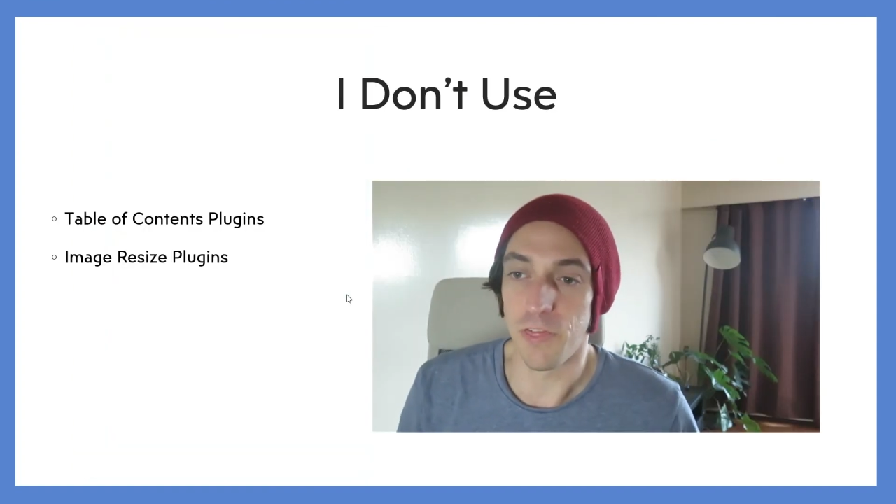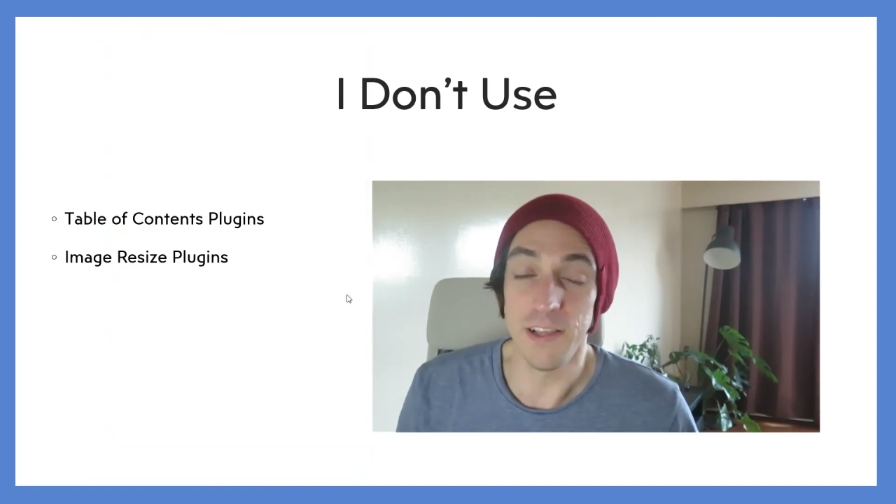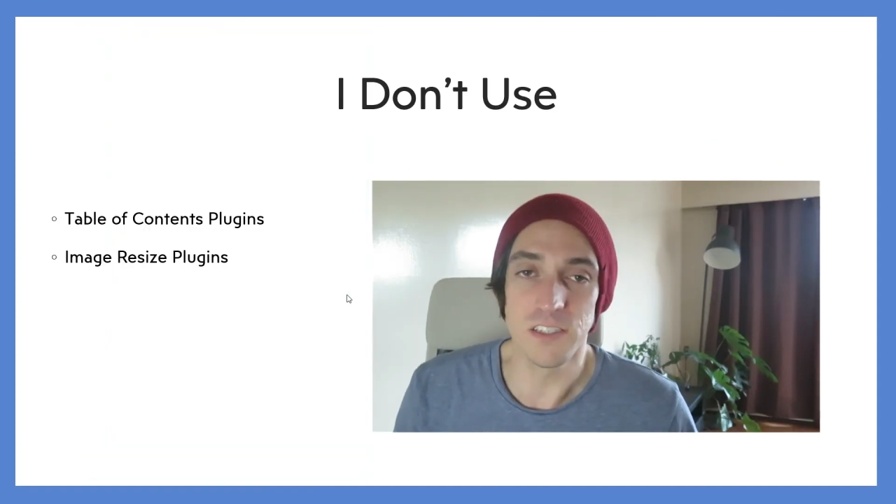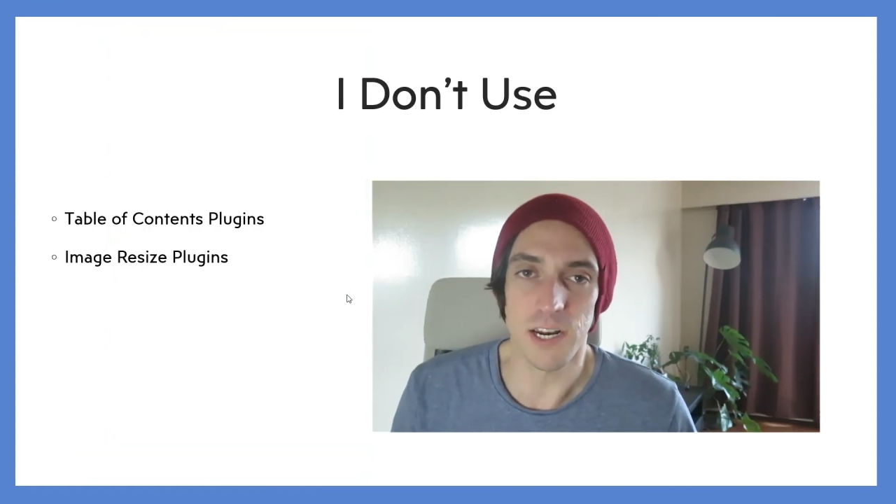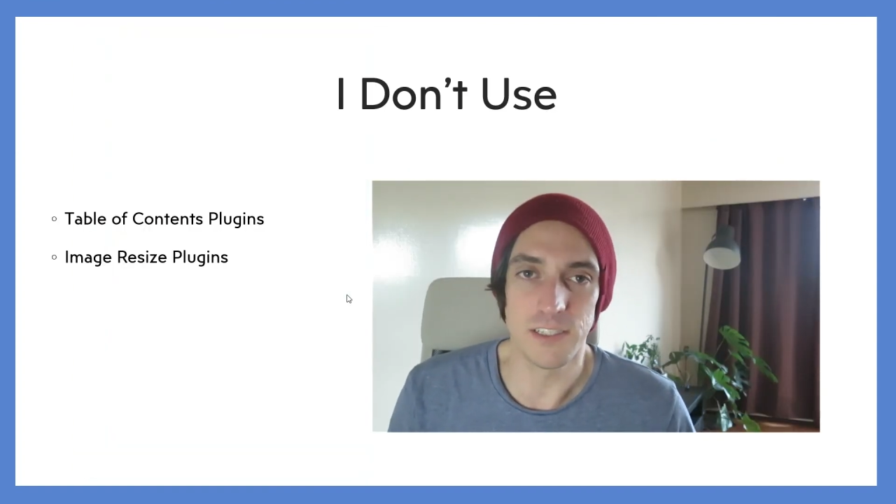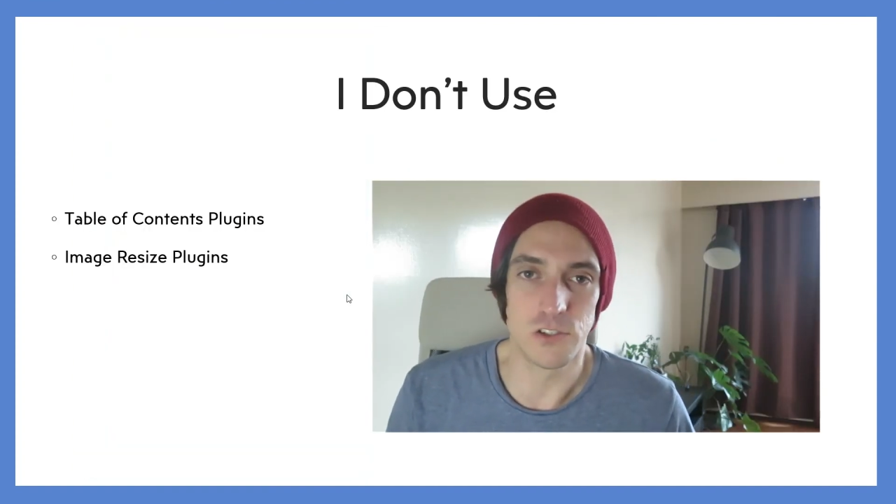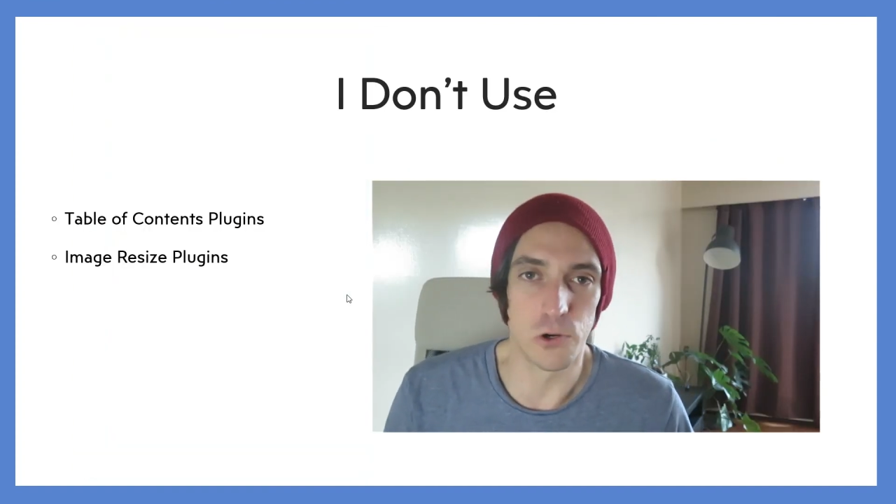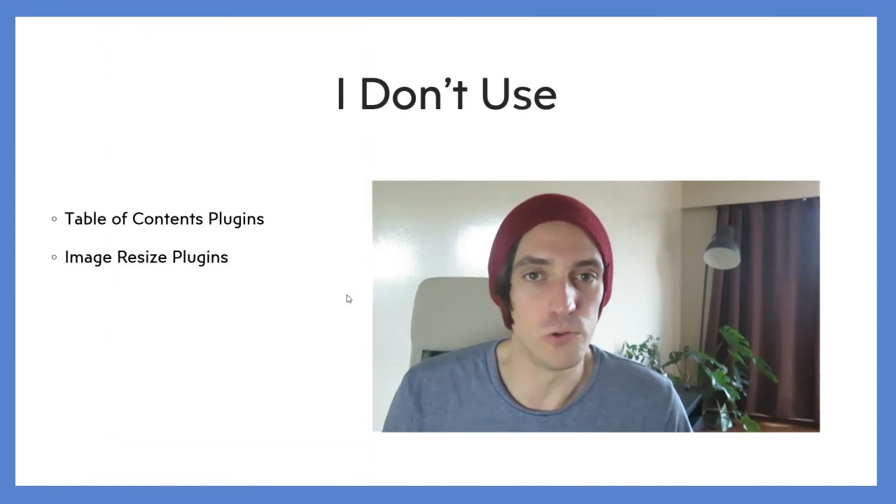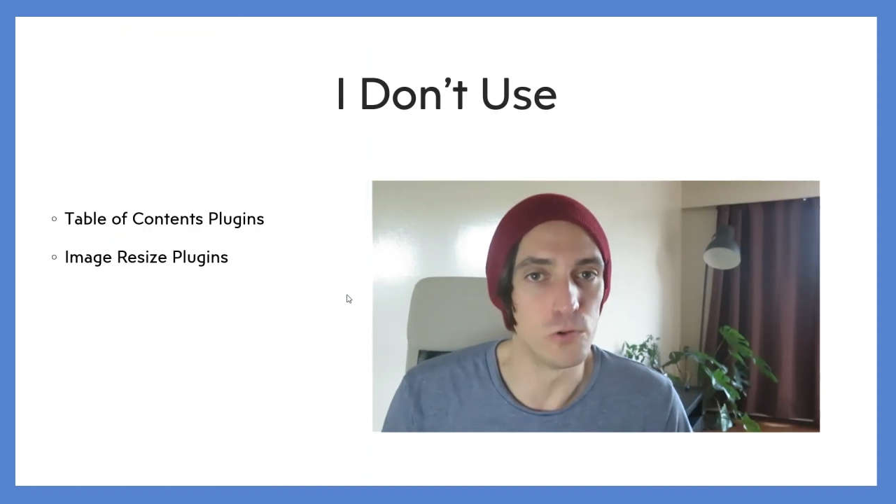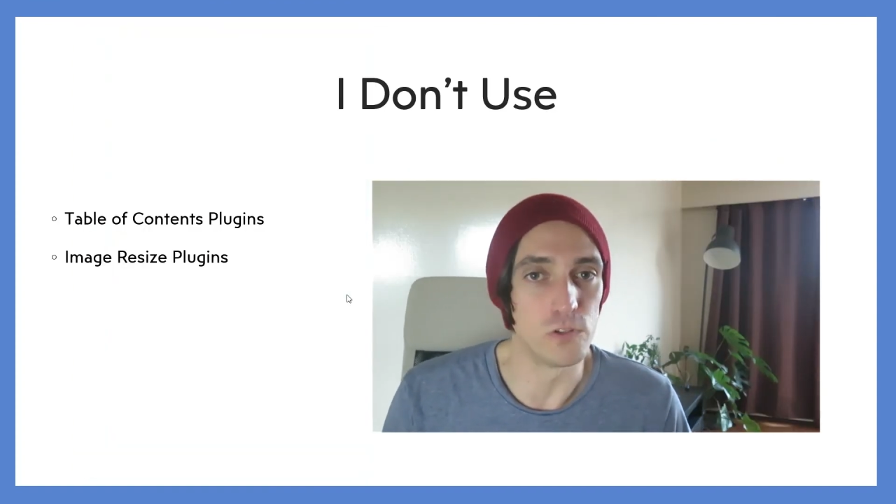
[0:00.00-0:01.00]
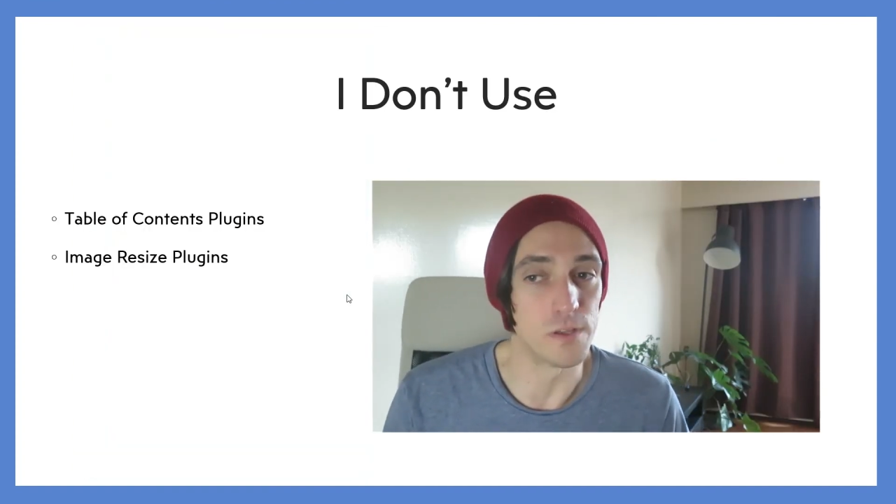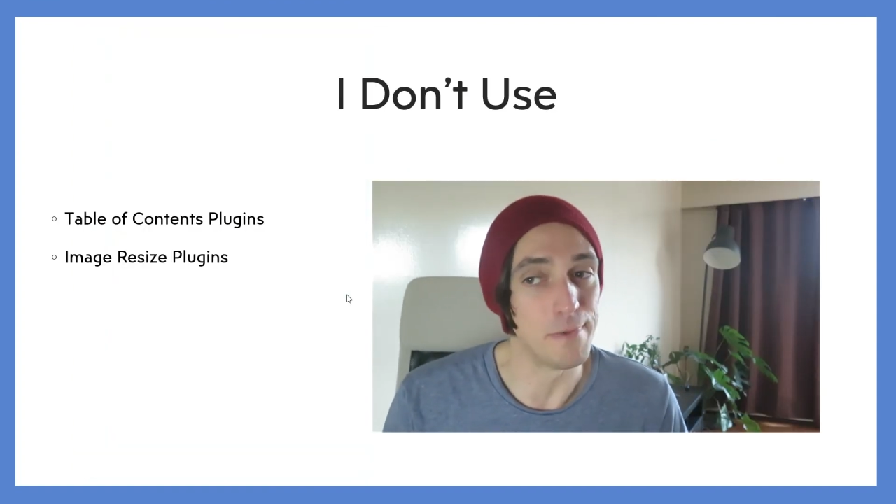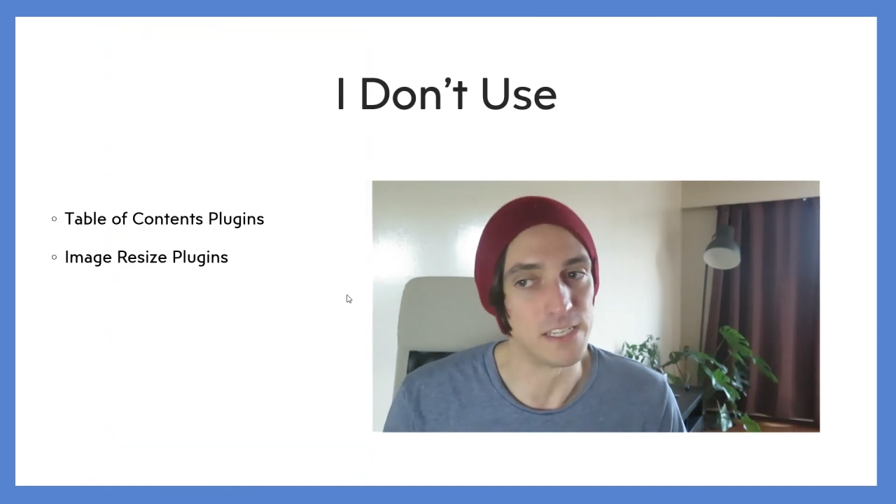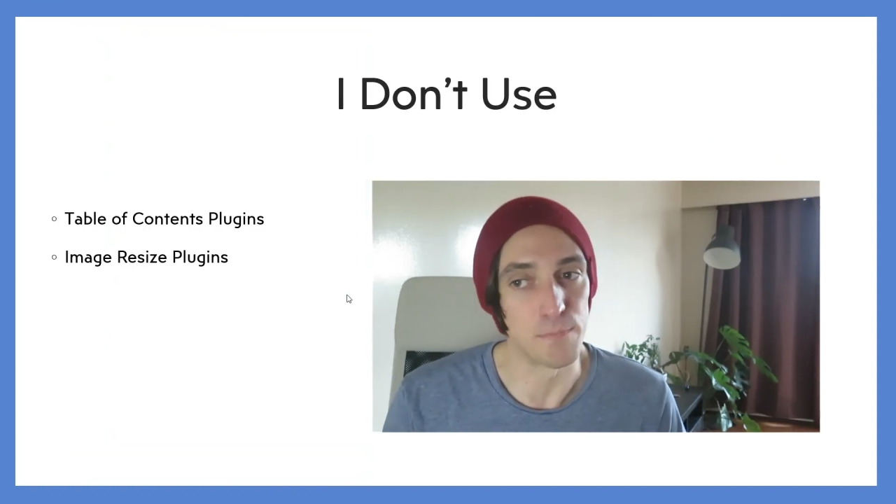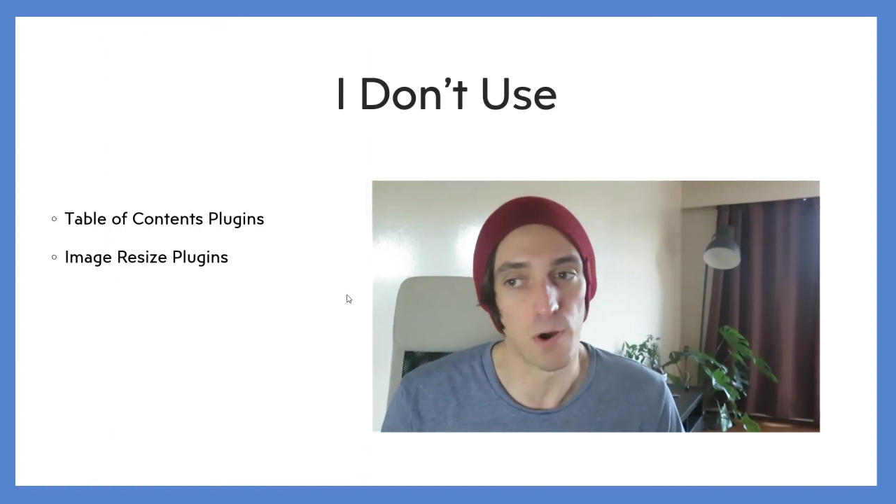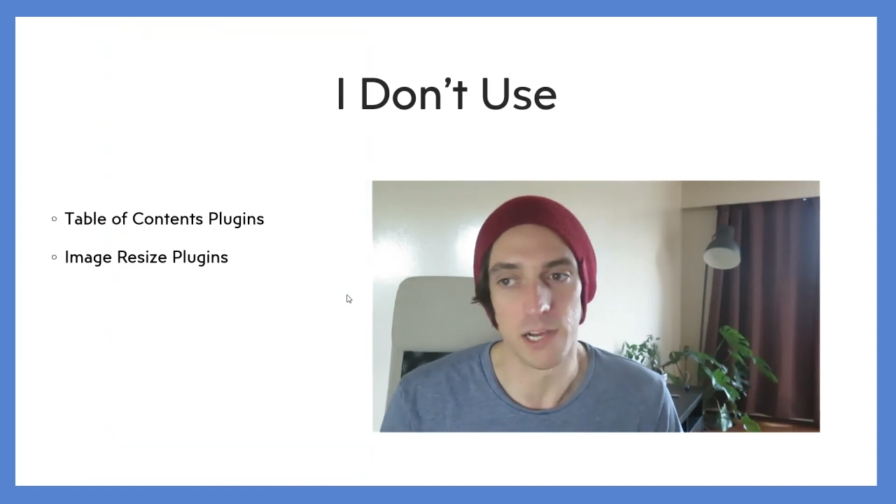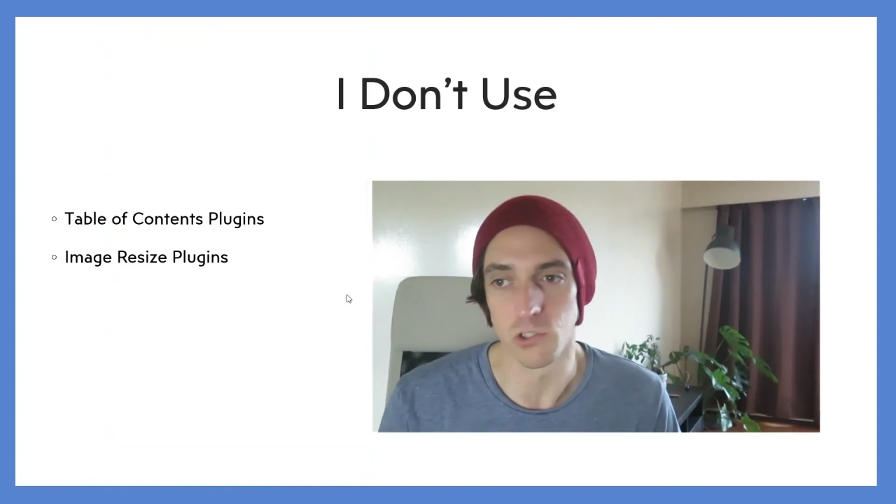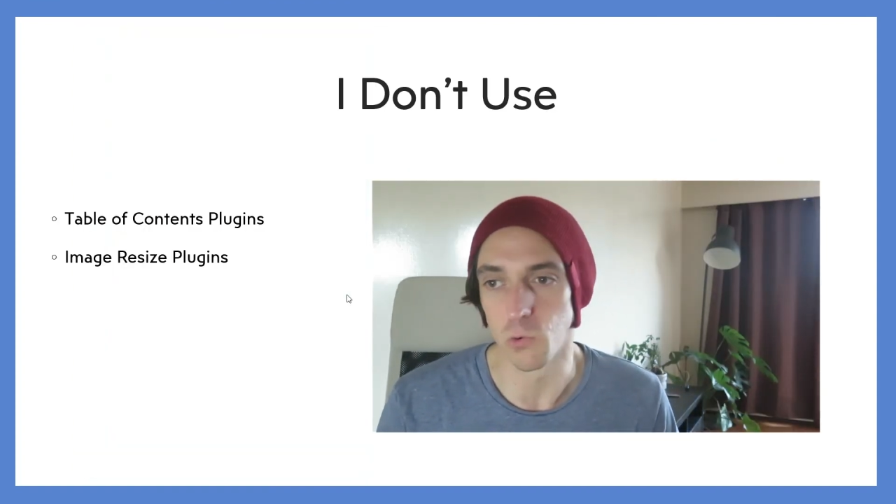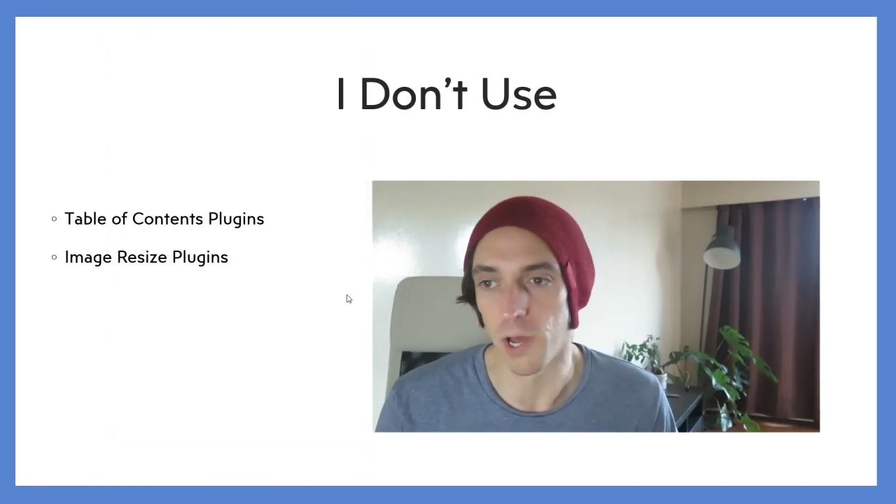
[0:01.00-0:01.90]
things that I don't use that may surprise you.